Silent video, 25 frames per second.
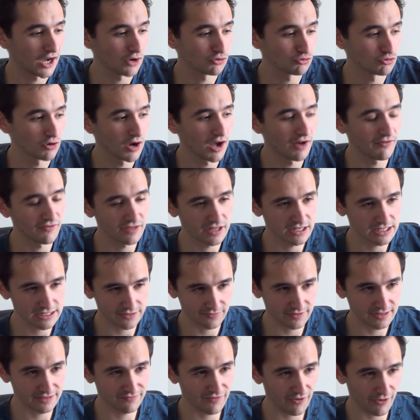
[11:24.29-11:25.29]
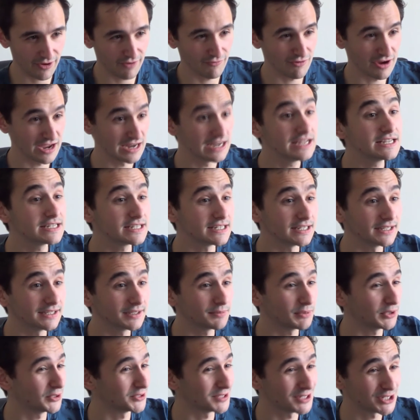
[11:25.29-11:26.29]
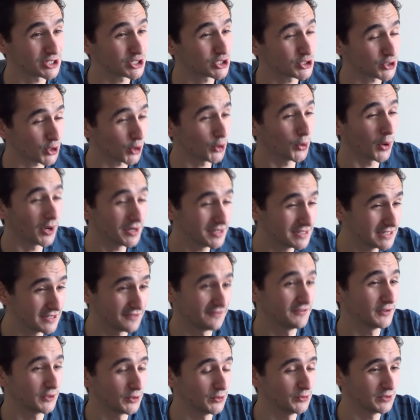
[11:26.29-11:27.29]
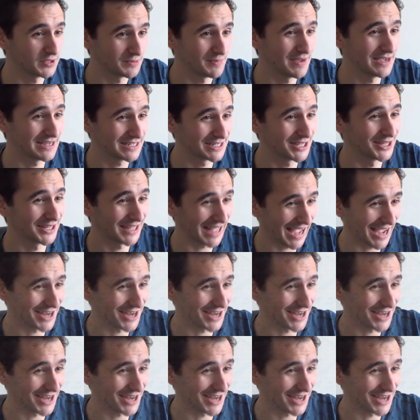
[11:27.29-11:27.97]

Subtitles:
rather than something very realistic, because it's so difficult to make something